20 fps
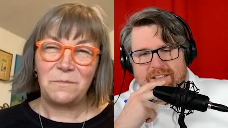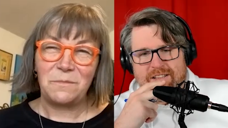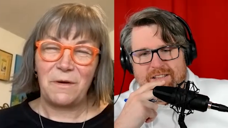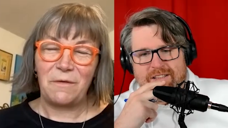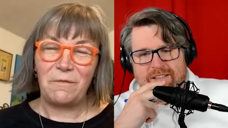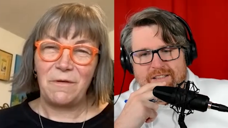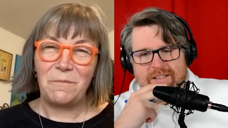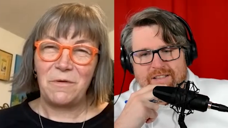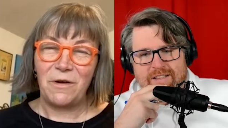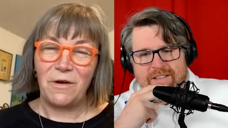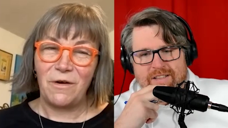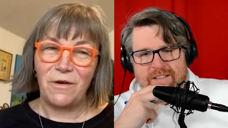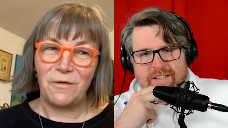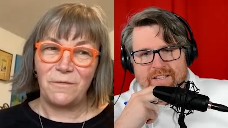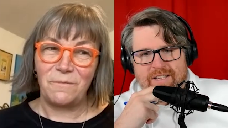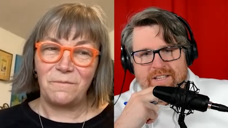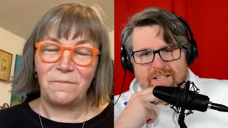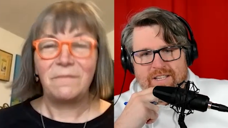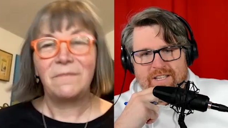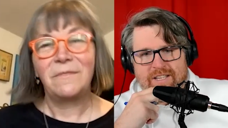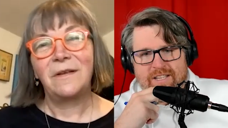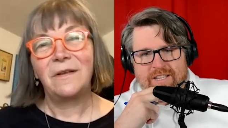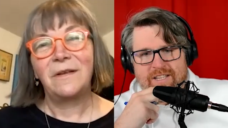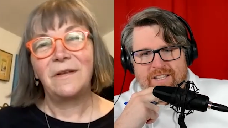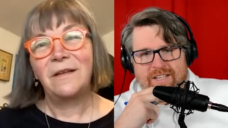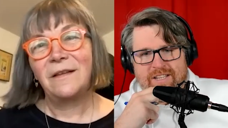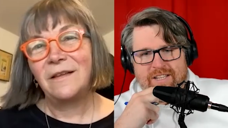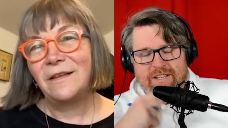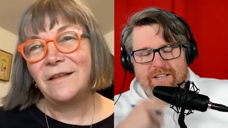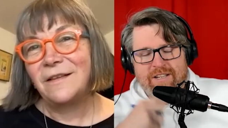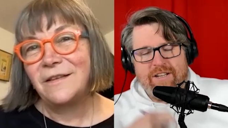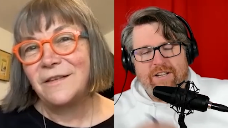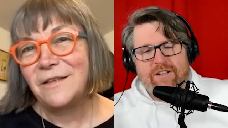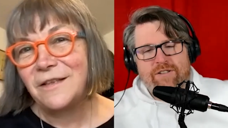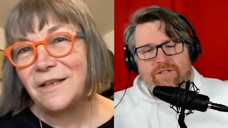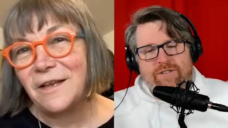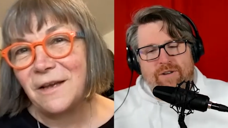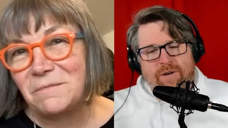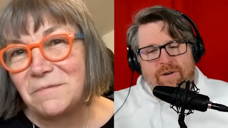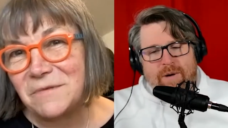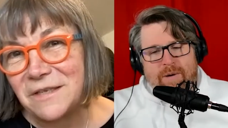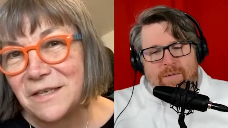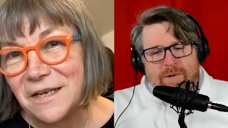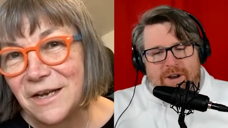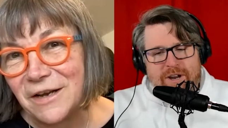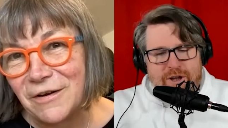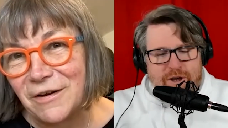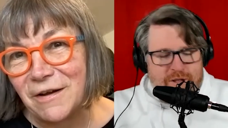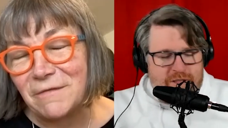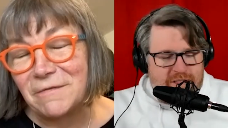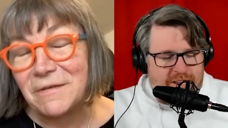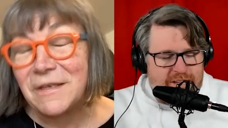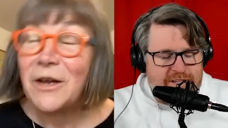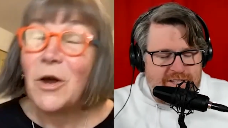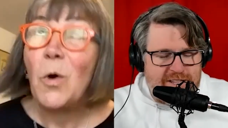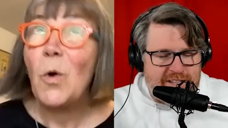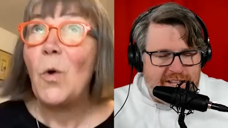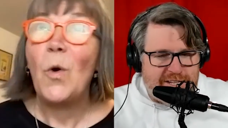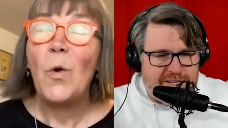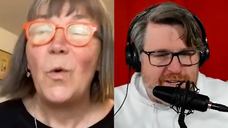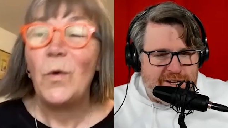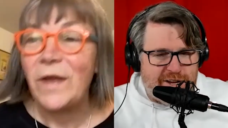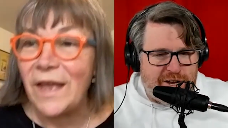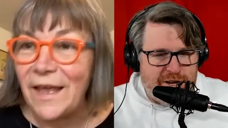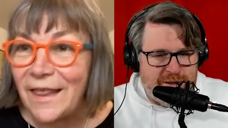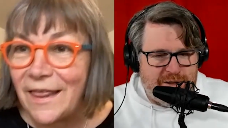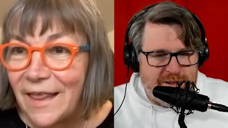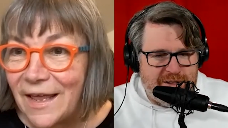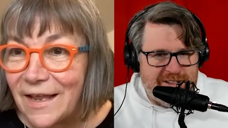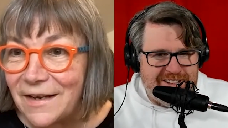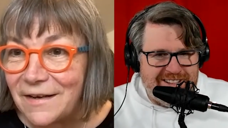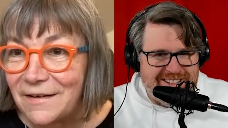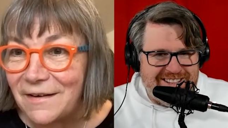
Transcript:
Speaker 1: my rubber arm.
Speaker 2: So I want to go. Let's let's oh, talk. Okay then.